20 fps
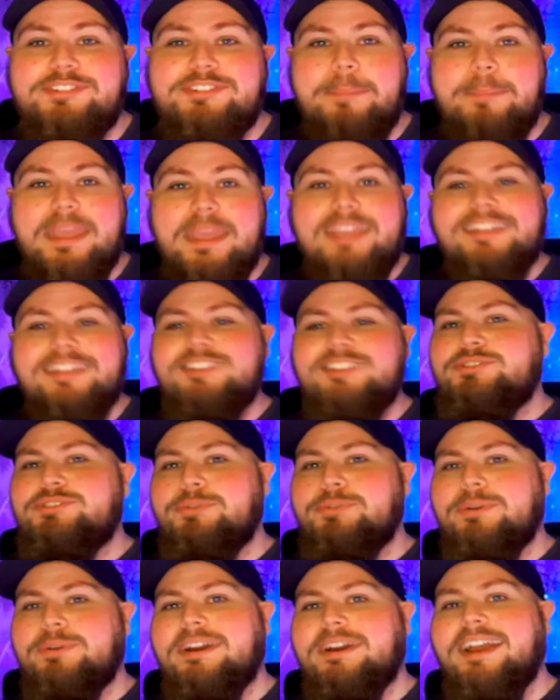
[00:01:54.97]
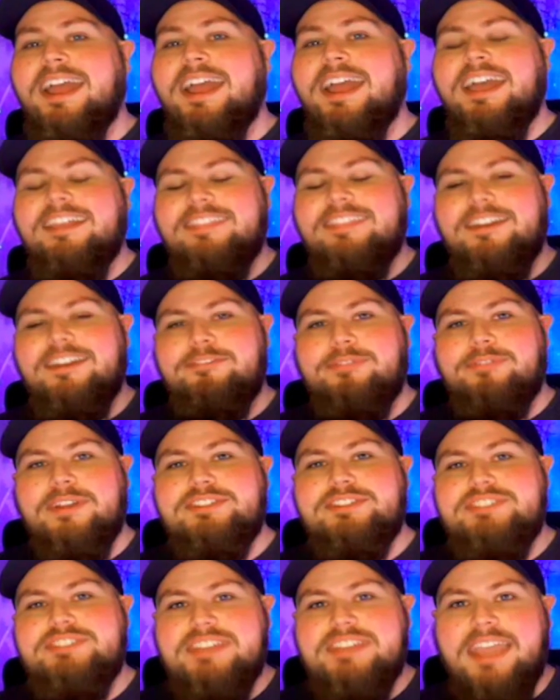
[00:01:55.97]
making sure that
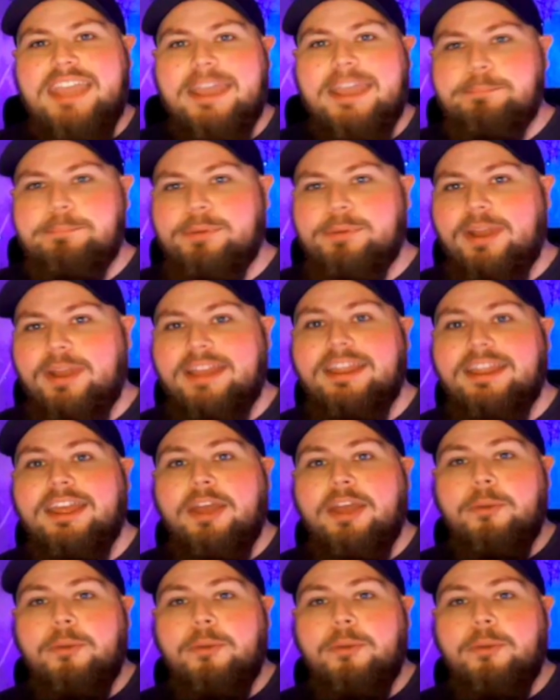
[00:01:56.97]
Frenchie and Brent